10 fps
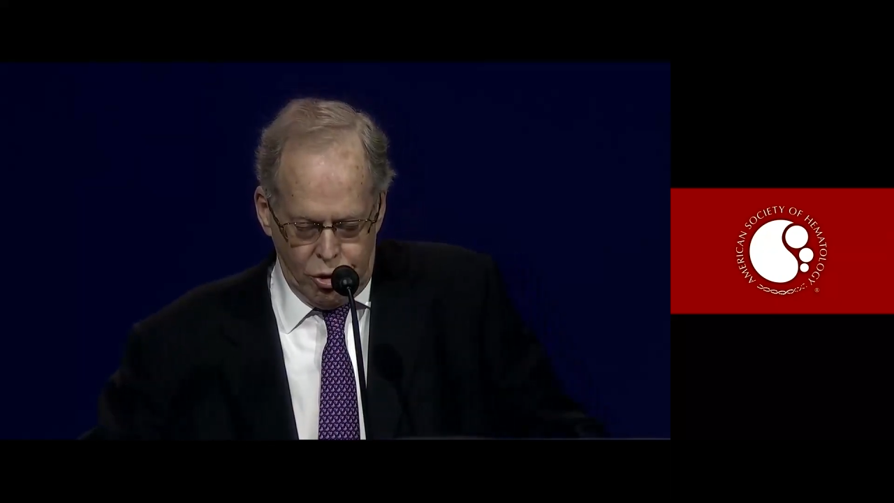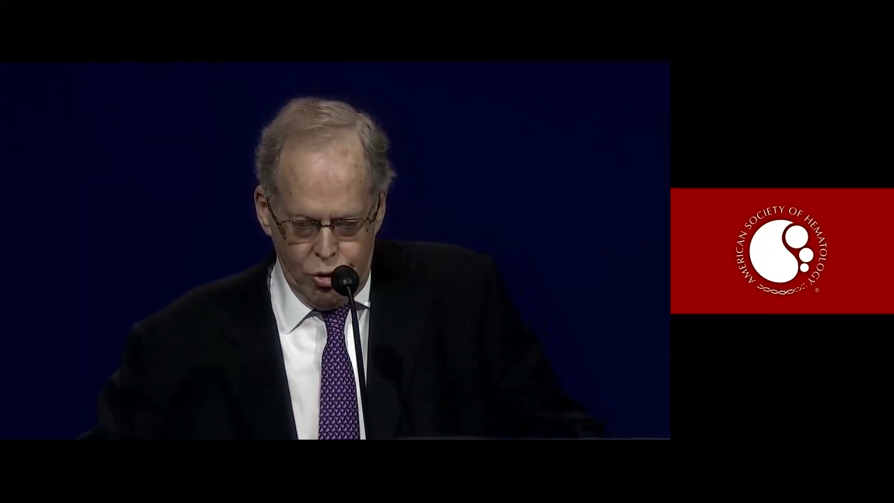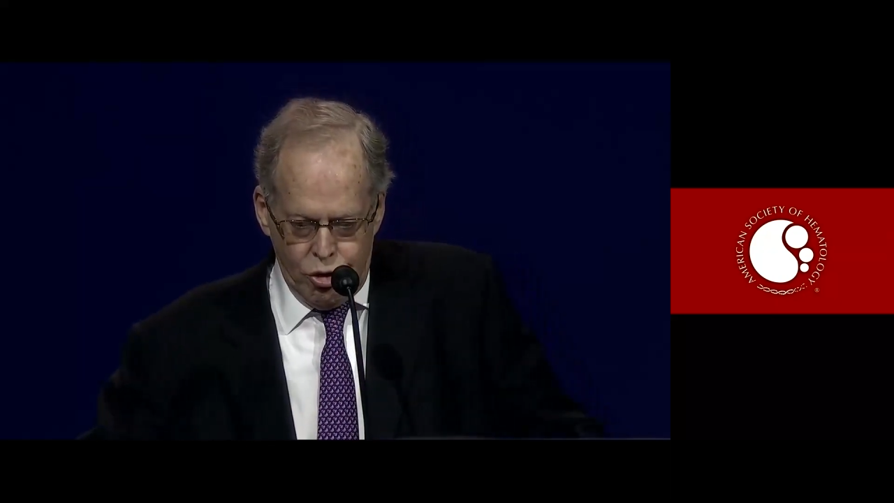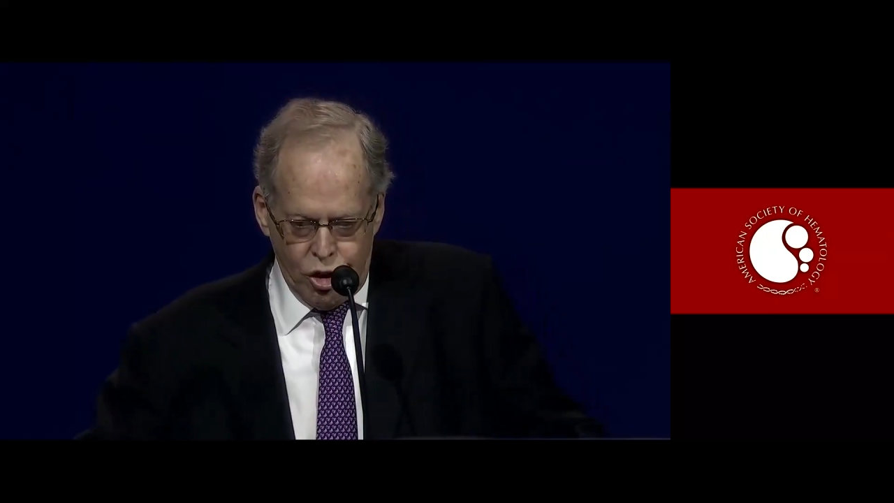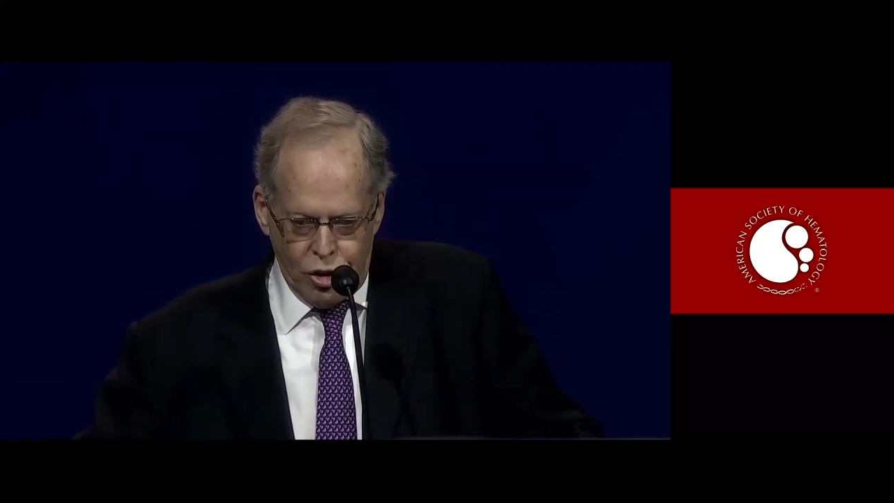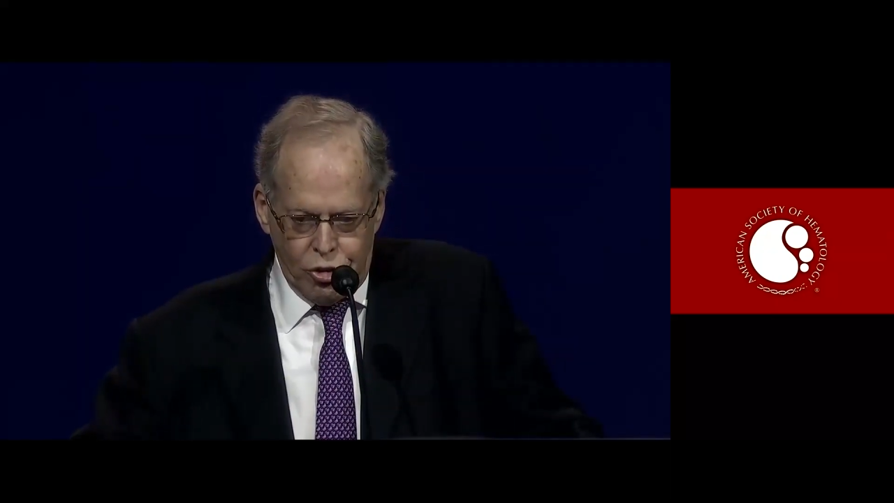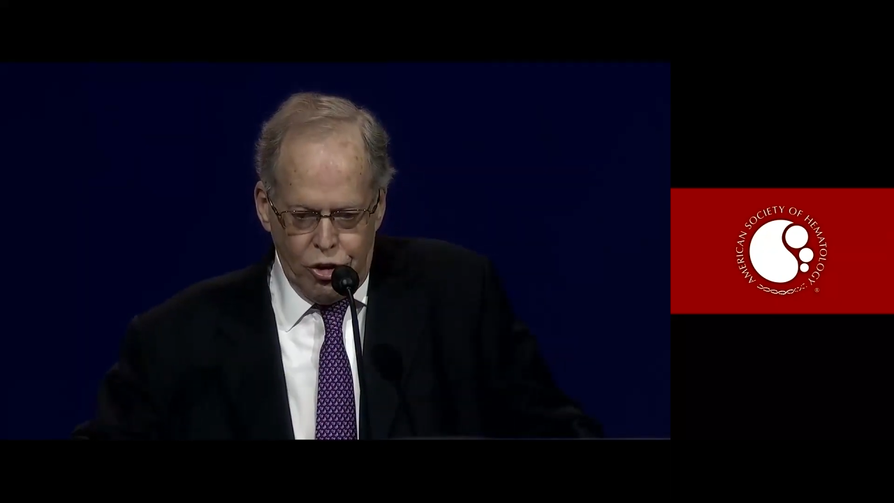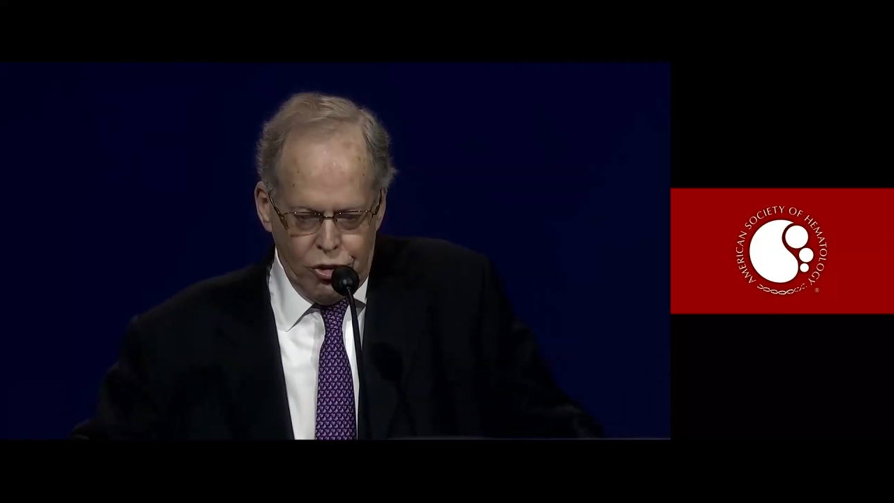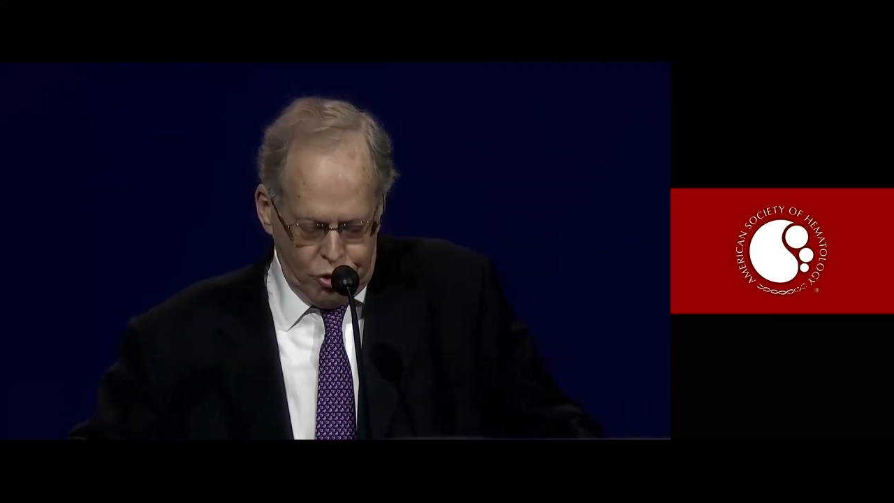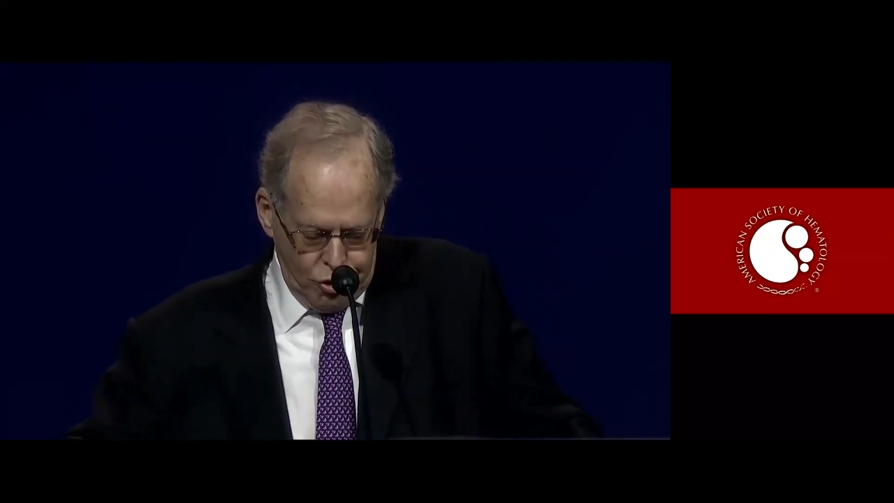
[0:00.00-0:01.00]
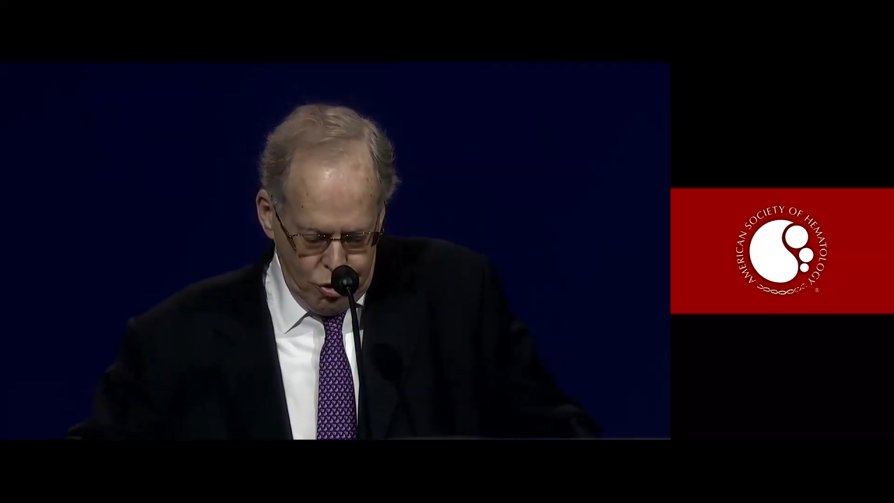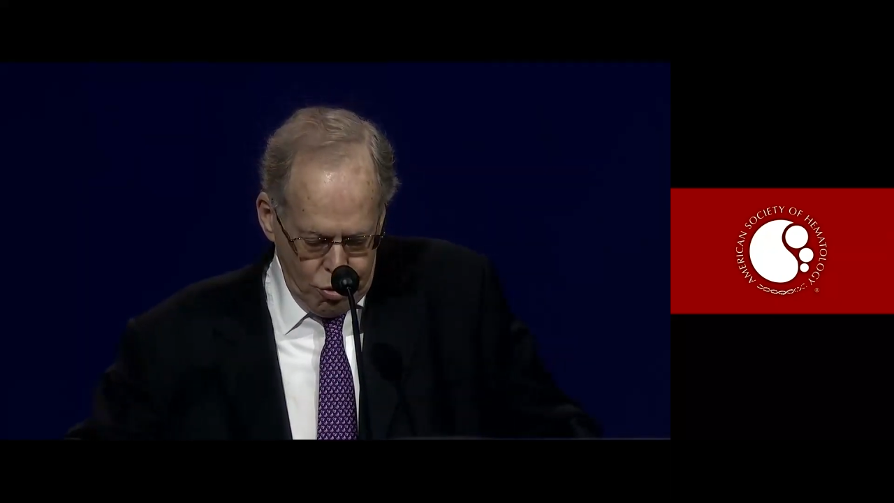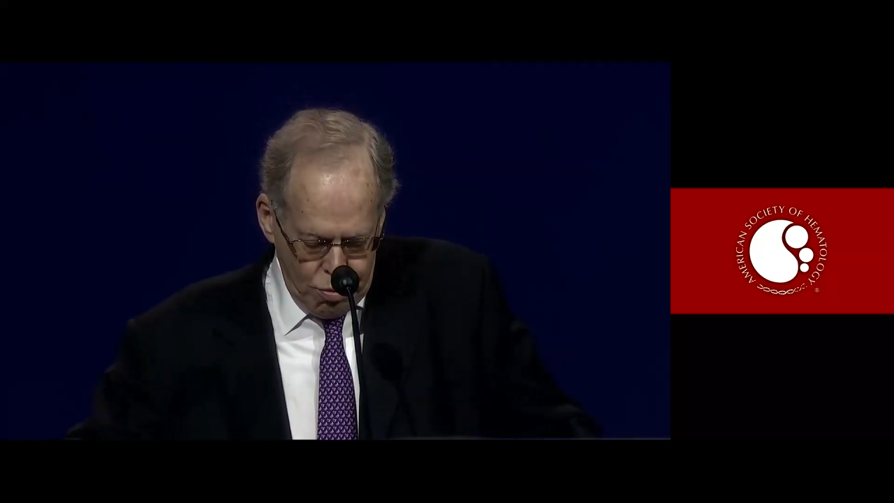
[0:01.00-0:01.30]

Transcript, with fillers: do justice to